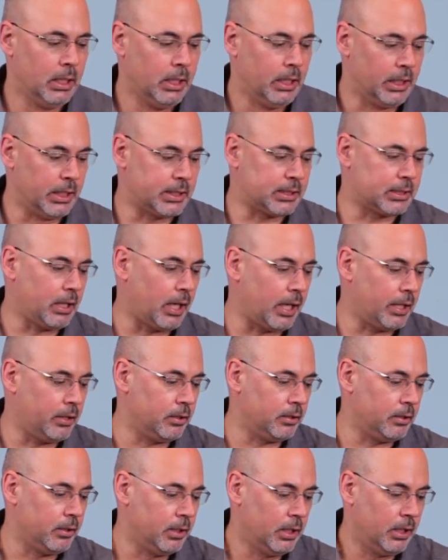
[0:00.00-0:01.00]
This
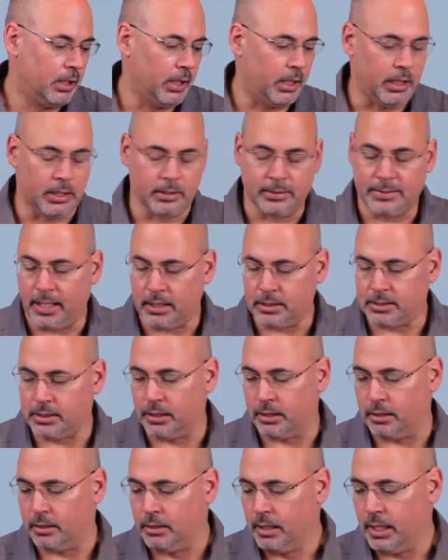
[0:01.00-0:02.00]
slider in testing